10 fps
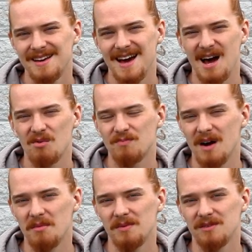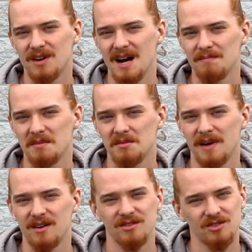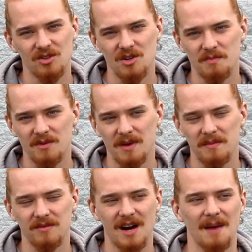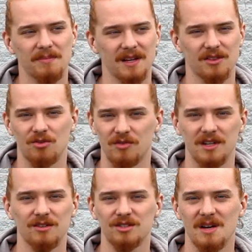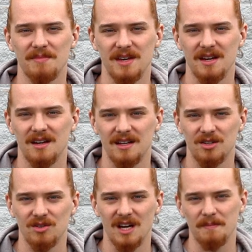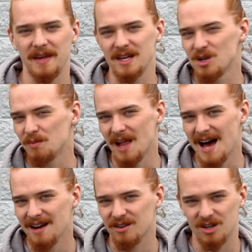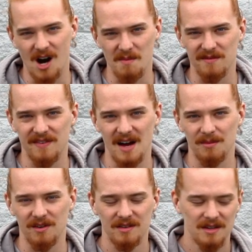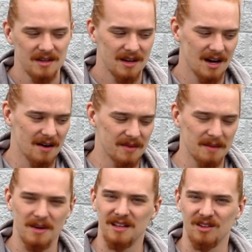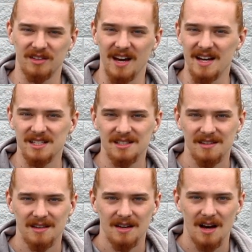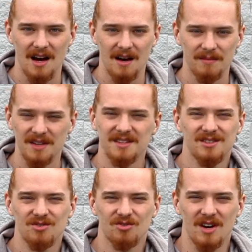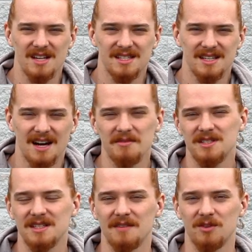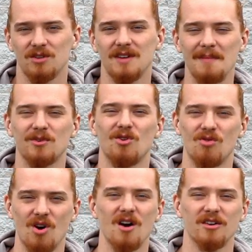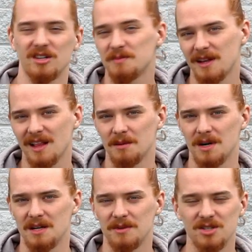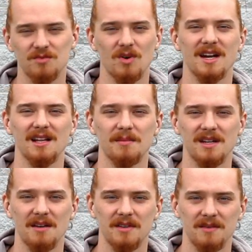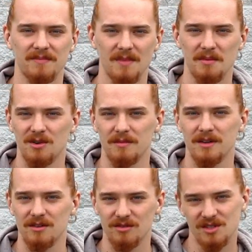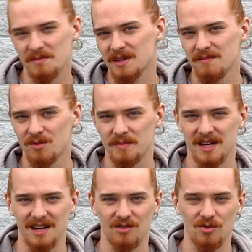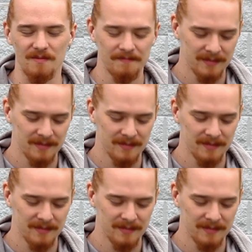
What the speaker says: I would probably wrap maybe my hood scoop or maybe wrap like the grill or something and do like a piano black or a carbon fiber. That might look nice. Nothing too crazy. Obviously, if you're gonna wrap your whole car, you're gonna spend a lot of money, but just one element of it, maybe your mirrors or something, would be kind of cool.